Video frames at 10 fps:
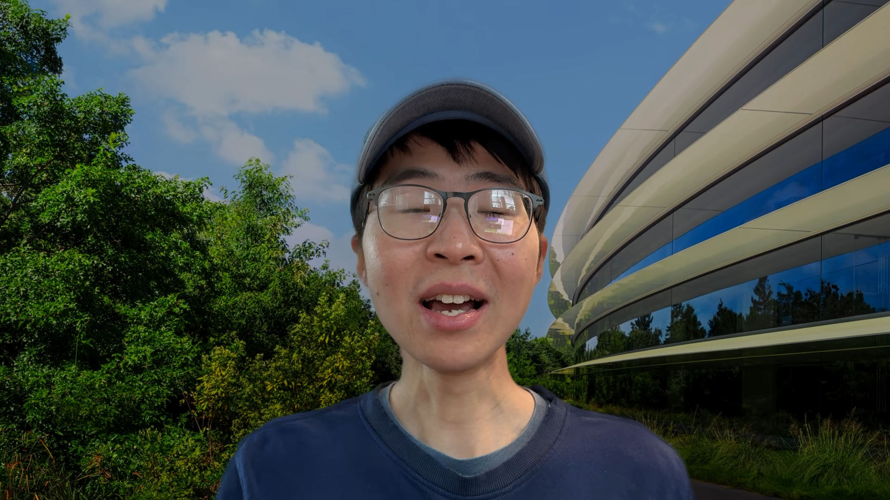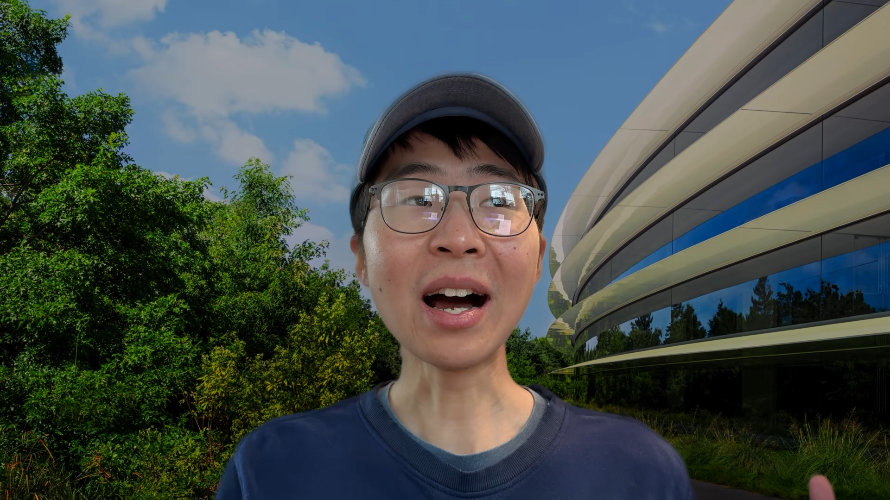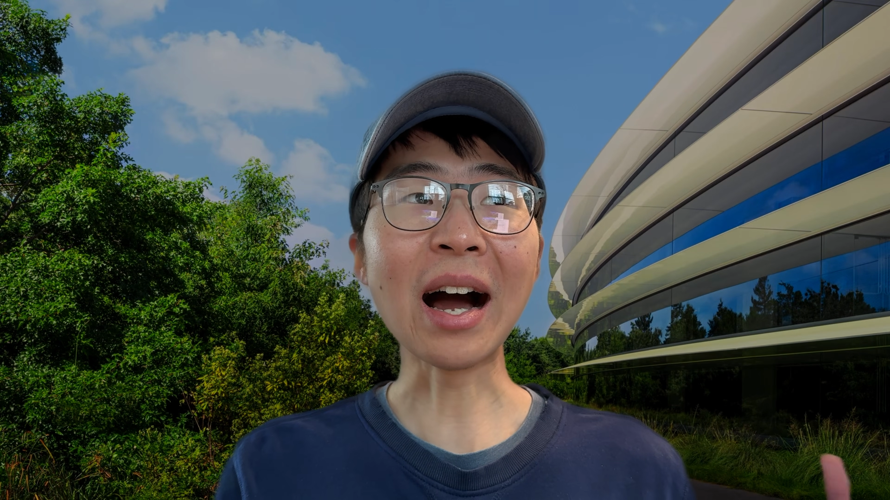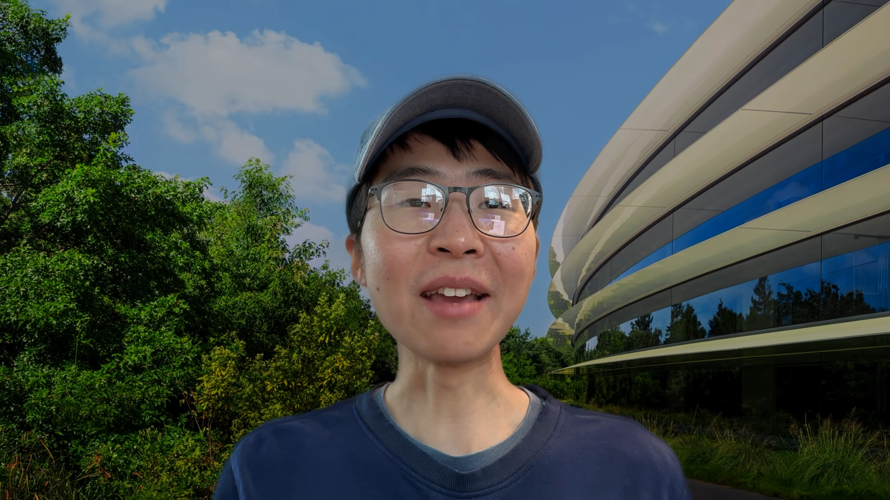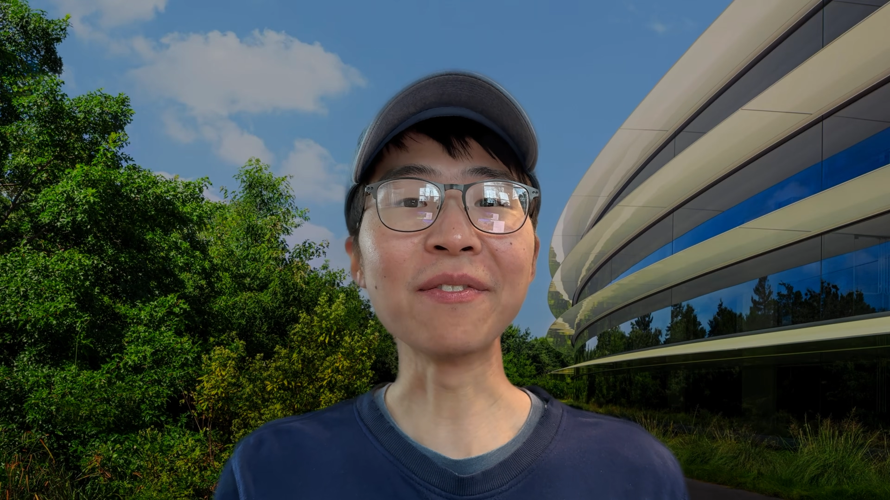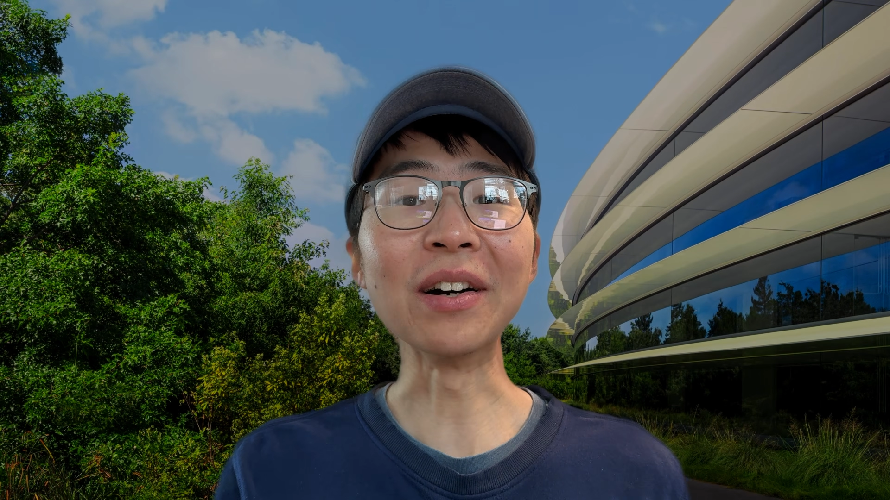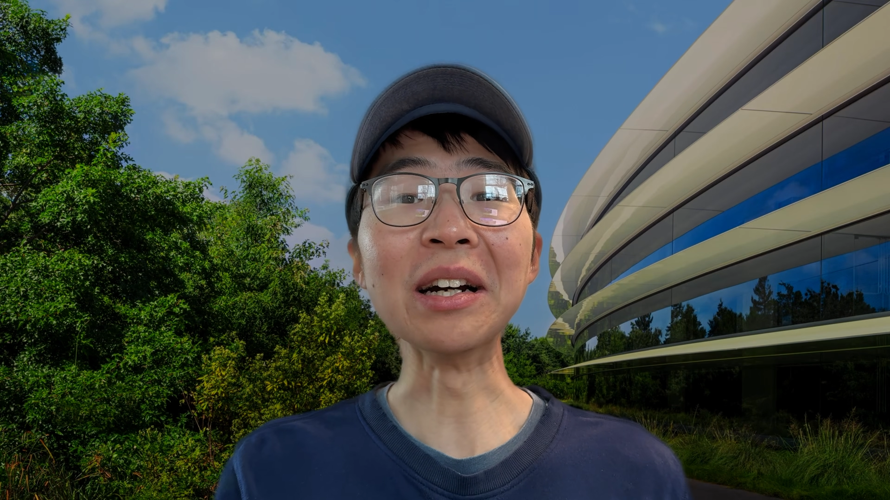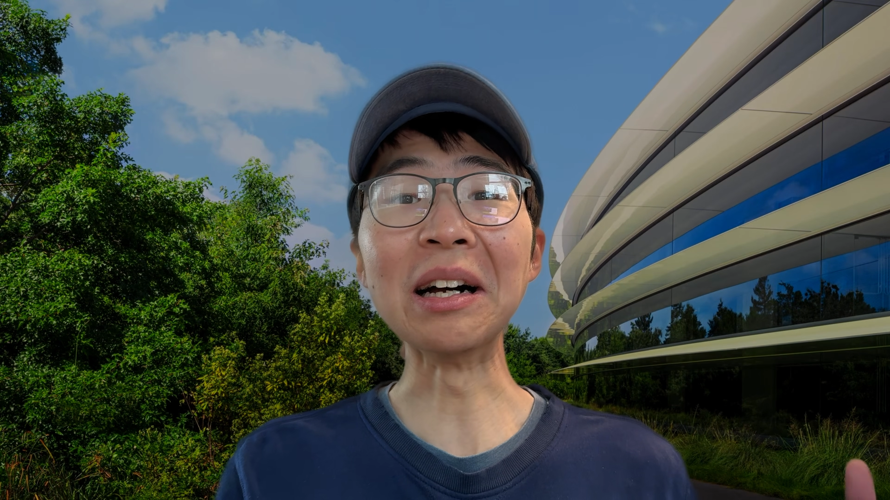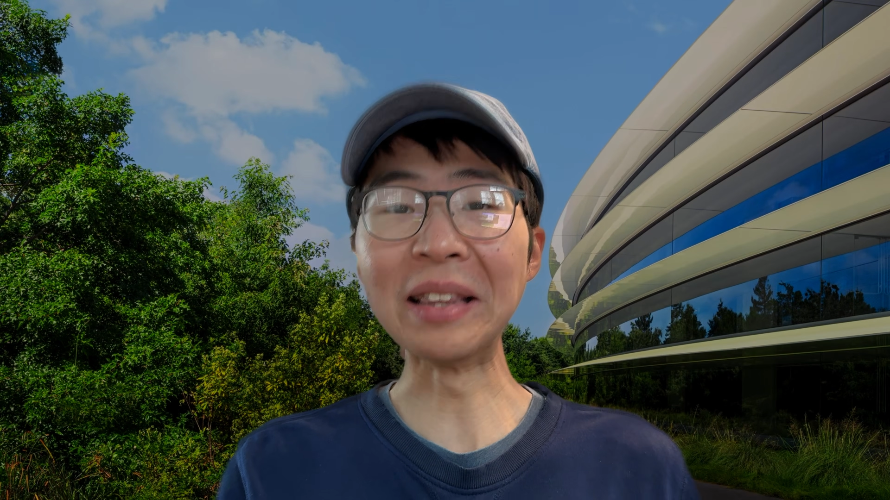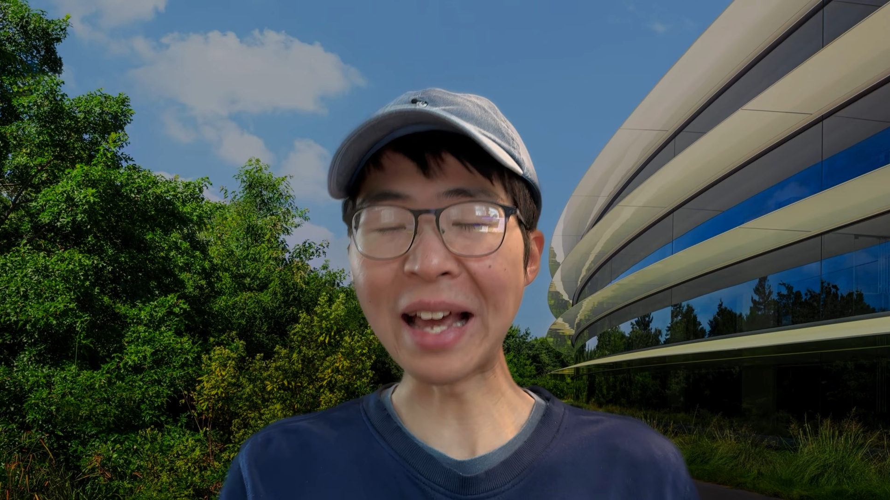iPhone
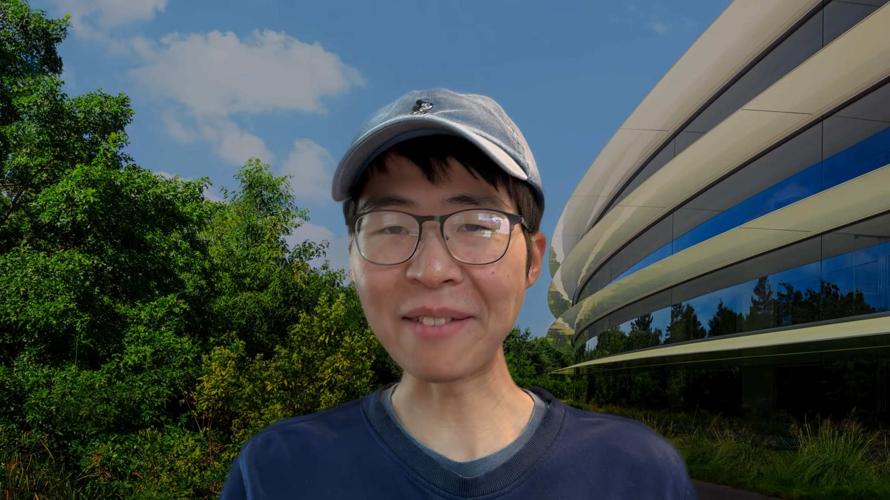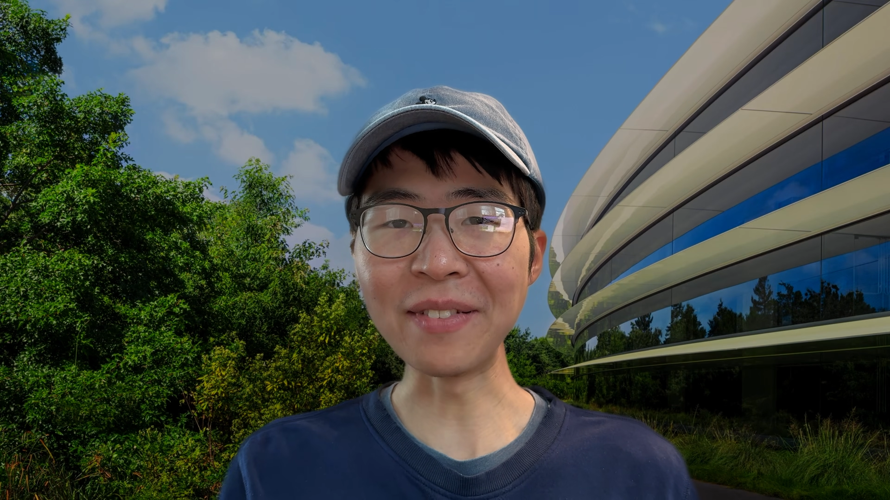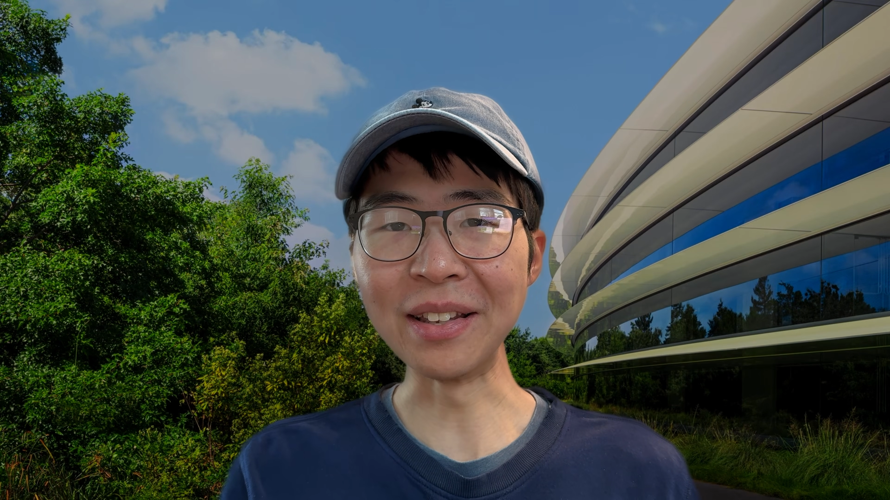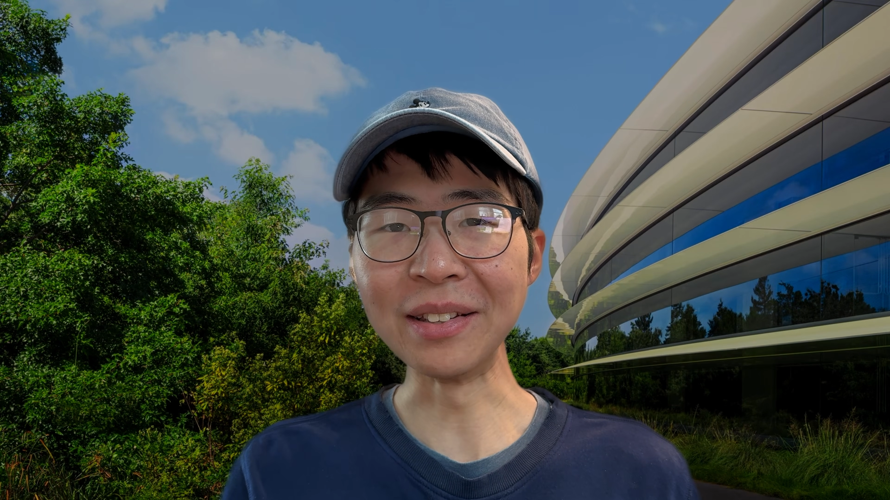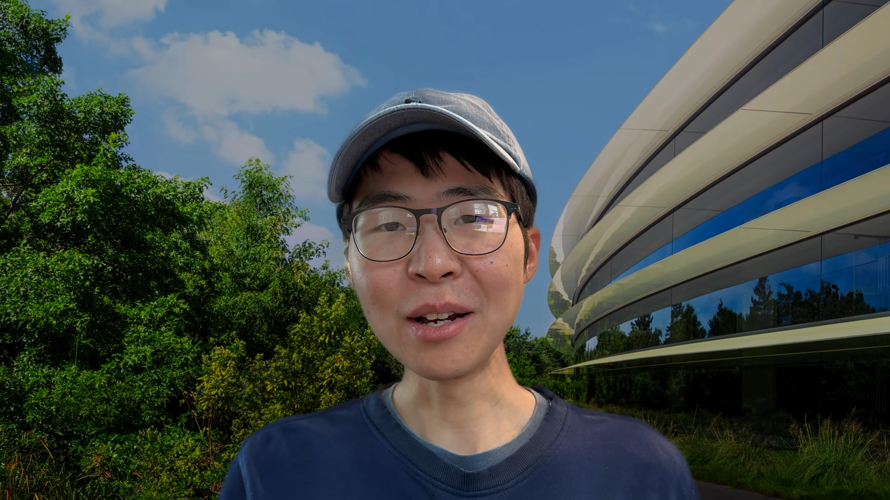11,